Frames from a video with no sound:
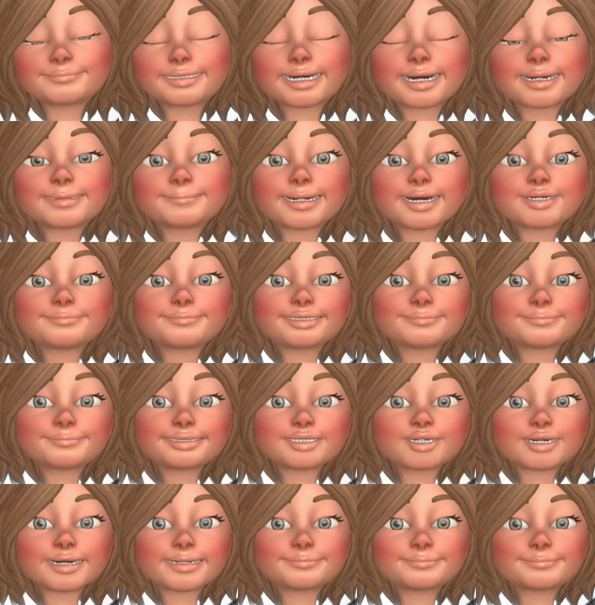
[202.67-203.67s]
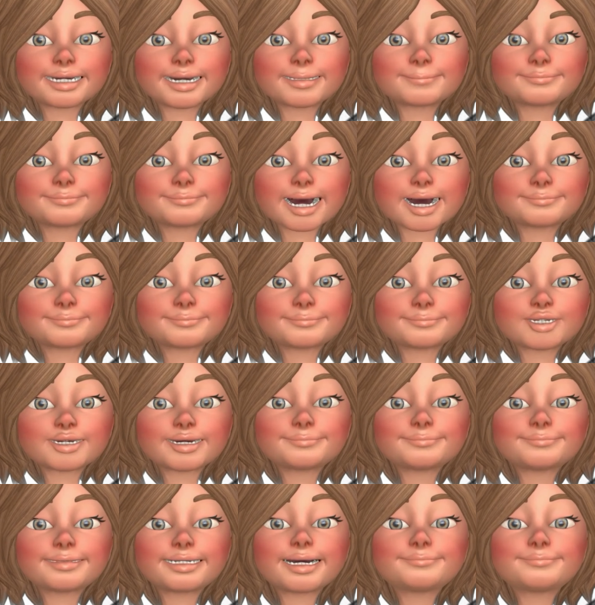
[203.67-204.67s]
combines the human ashes in
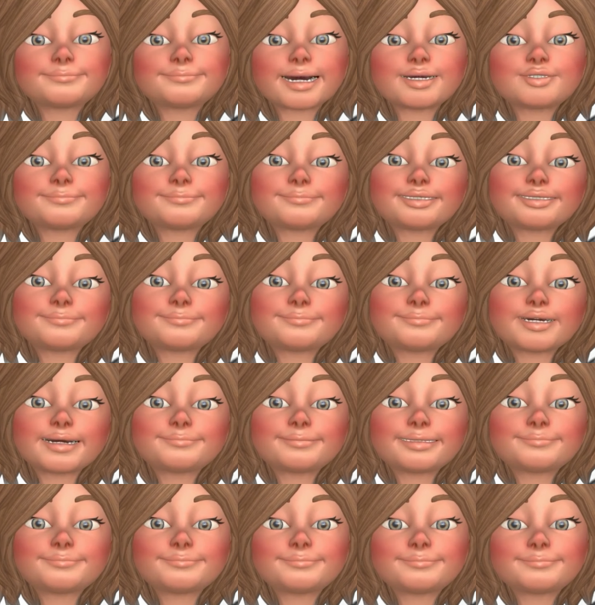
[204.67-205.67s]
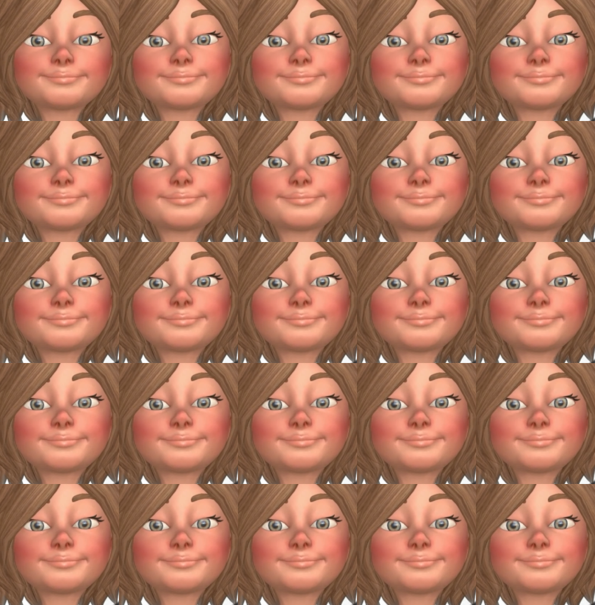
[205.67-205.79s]
the tattoo ink for you.